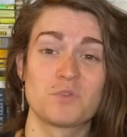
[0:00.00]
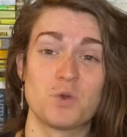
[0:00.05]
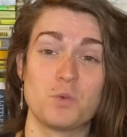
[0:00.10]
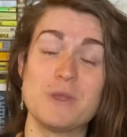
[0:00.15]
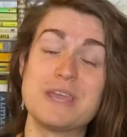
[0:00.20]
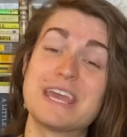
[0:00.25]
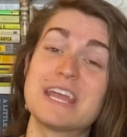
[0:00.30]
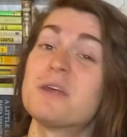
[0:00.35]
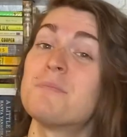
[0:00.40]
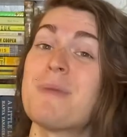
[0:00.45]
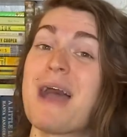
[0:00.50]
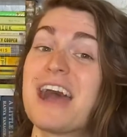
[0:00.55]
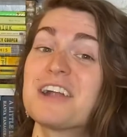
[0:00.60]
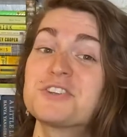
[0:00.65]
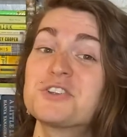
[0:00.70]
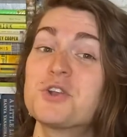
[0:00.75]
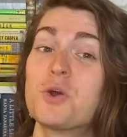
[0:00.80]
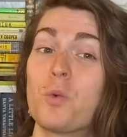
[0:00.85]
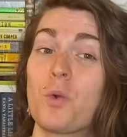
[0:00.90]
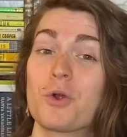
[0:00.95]
We can
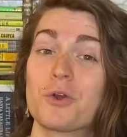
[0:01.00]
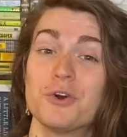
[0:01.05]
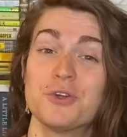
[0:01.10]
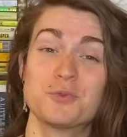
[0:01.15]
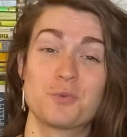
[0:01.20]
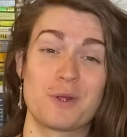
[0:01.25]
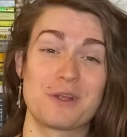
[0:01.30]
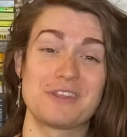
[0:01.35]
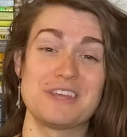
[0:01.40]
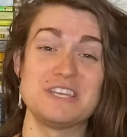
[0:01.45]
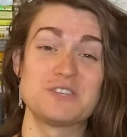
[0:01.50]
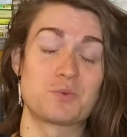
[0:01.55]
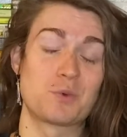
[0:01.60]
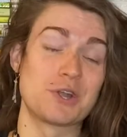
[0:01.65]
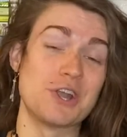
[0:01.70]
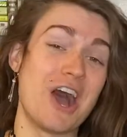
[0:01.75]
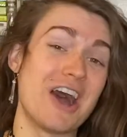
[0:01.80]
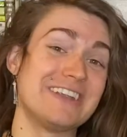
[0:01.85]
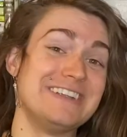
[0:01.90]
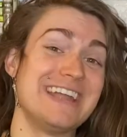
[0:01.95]
imagine a world where these were
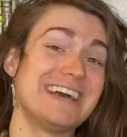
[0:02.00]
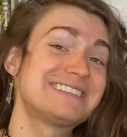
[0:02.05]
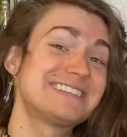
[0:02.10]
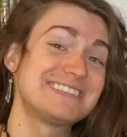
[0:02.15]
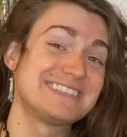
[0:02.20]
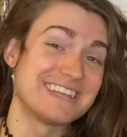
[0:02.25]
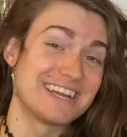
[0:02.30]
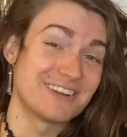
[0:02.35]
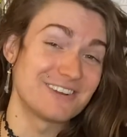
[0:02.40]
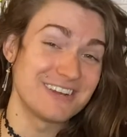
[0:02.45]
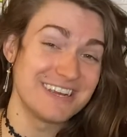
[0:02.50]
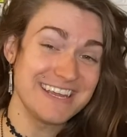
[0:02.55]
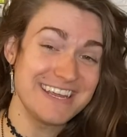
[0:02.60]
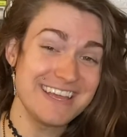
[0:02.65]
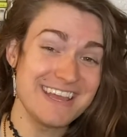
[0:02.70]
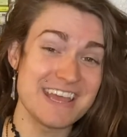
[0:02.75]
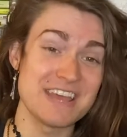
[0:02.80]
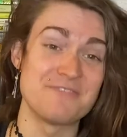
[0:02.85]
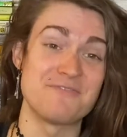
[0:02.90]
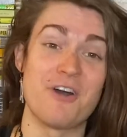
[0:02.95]
not
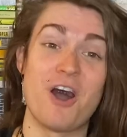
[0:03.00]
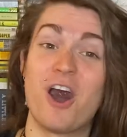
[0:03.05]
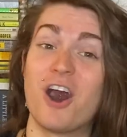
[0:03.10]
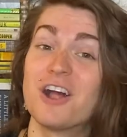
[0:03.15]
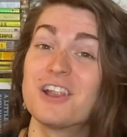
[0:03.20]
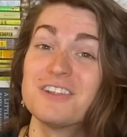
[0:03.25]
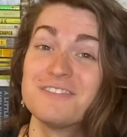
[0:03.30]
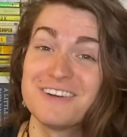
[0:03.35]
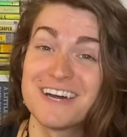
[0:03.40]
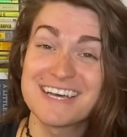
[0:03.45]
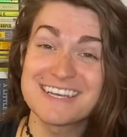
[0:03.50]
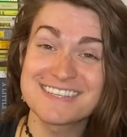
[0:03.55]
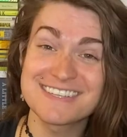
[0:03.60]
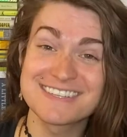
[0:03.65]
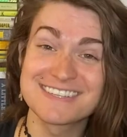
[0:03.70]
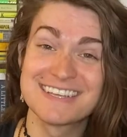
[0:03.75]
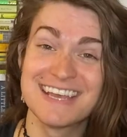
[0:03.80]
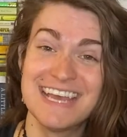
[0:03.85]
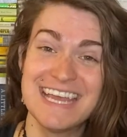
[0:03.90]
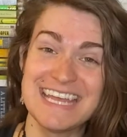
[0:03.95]
necessary if all of
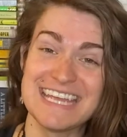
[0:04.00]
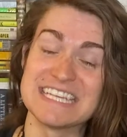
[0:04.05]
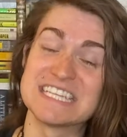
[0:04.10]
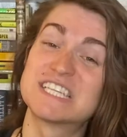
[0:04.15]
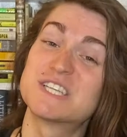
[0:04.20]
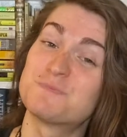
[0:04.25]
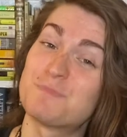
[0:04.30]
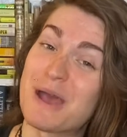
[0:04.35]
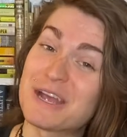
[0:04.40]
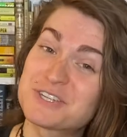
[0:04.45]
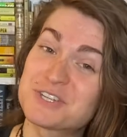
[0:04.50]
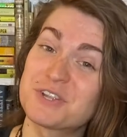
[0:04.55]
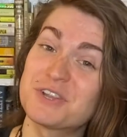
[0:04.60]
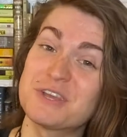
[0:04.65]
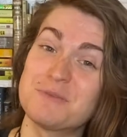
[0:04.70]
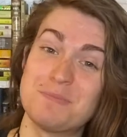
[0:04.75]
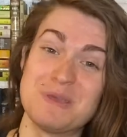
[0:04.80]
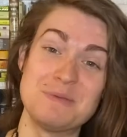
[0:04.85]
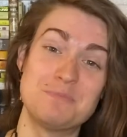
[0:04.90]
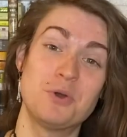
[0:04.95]
us,
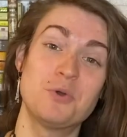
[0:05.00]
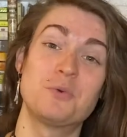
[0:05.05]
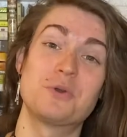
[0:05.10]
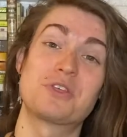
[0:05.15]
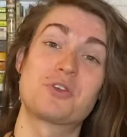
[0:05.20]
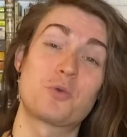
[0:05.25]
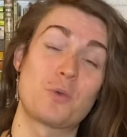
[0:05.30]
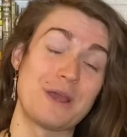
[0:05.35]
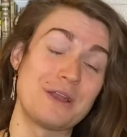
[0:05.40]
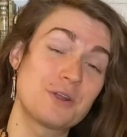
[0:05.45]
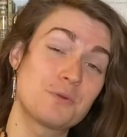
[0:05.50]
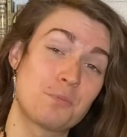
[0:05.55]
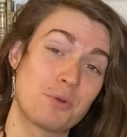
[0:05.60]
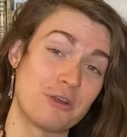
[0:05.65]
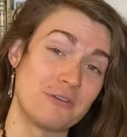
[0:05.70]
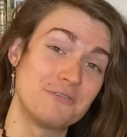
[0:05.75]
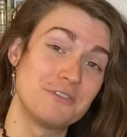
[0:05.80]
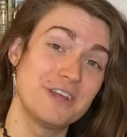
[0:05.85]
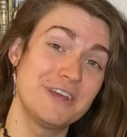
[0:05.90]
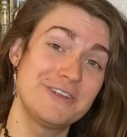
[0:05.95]
especially people with greater
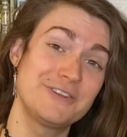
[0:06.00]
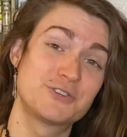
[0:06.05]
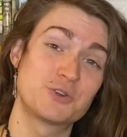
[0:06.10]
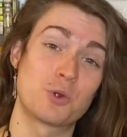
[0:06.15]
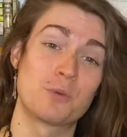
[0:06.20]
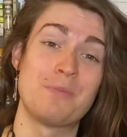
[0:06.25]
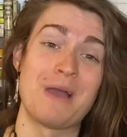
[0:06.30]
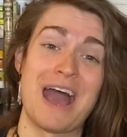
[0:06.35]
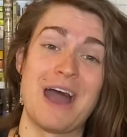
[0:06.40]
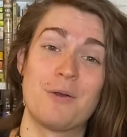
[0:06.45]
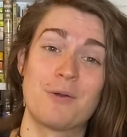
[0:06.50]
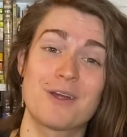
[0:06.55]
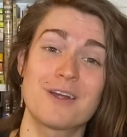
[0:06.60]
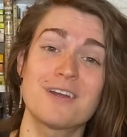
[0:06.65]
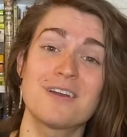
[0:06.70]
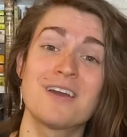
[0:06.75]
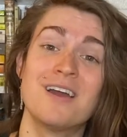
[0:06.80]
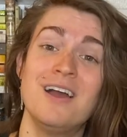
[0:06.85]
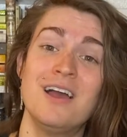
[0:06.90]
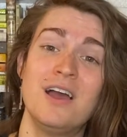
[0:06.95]
privilege or
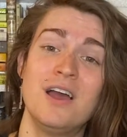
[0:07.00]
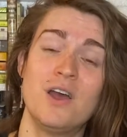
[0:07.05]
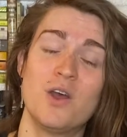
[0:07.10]
power,